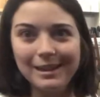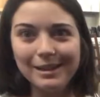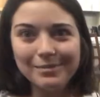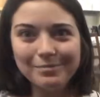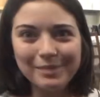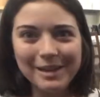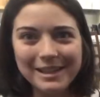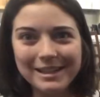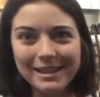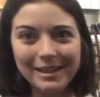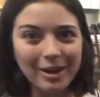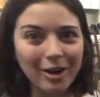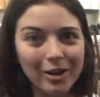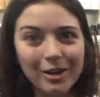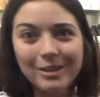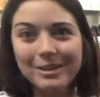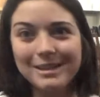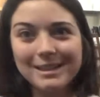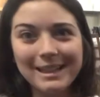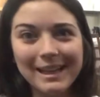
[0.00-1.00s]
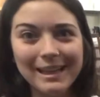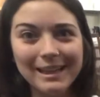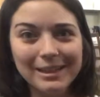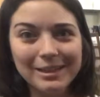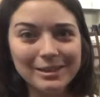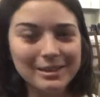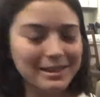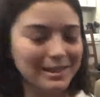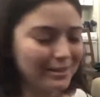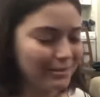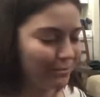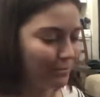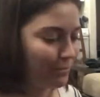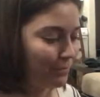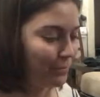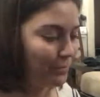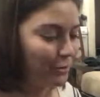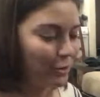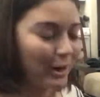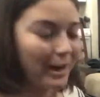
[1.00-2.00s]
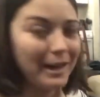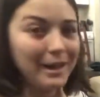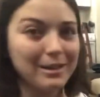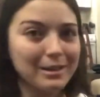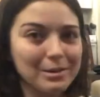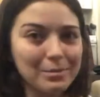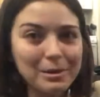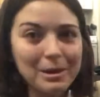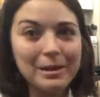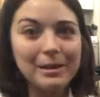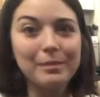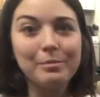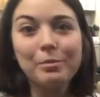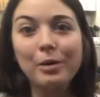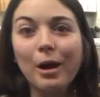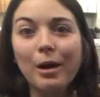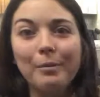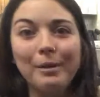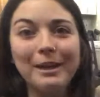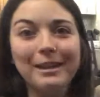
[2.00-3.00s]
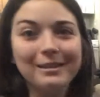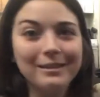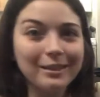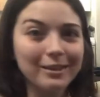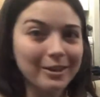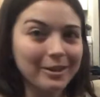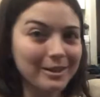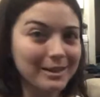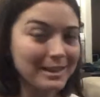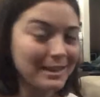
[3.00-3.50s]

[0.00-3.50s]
making art and trying to be prominent in the art